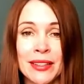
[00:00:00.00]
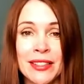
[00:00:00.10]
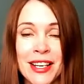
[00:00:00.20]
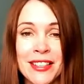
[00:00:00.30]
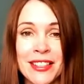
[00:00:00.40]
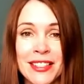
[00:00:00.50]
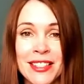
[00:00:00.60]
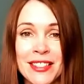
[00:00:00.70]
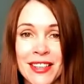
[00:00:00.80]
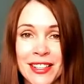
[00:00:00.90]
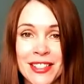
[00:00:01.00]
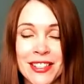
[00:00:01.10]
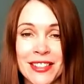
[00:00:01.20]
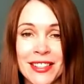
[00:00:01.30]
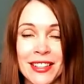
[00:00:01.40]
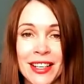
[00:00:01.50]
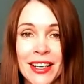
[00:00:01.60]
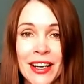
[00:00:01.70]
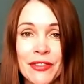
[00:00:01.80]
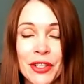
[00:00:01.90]
sentence structures that I
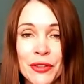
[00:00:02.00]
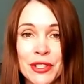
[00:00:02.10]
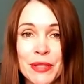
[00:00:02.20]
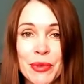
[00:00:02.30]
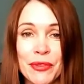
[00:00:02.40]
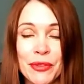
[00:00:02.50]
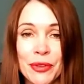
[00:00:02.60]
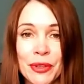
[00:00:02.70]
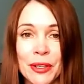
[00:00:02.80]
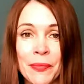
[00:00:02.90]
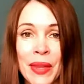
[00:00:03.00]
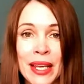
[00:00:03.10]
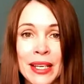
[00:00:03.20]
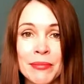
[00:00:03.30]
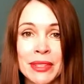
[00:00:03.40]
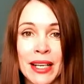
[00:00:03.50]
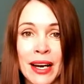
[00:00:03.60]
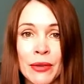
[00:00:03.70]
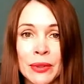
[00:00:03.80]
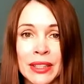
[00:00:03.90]
have used before, but
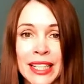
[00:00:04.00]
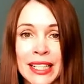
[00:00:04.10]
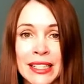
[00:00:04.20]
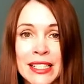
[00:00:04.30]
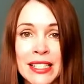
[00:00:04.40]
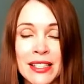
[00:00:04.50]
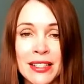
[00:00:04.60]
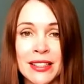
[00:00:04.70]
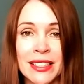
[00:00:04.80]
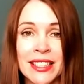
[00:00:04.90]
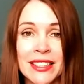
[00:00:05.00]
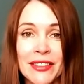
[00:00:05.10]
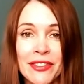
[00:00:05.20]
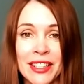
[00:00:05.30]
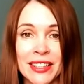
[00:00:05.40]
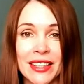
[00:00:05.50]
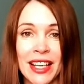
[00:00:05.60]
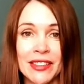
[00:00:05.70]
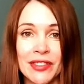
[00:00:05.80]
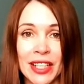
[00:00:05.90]
I will insert different
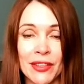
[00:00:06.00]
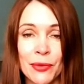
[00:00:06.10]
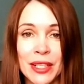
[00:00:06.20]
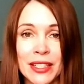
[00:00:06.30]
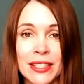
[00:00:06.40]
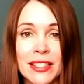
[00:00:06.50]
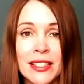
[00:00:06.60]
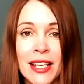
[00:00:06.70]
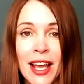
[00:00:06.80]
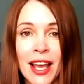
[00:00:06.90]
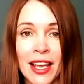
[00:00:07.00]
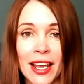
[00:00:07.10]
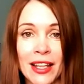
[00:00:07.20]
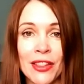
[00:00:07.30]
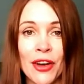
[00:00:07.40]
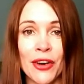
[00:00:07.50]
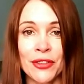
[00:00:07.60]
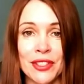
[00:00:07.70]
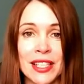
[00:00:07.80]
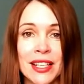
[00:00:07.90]
Latvian words in
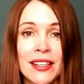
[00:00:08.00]
those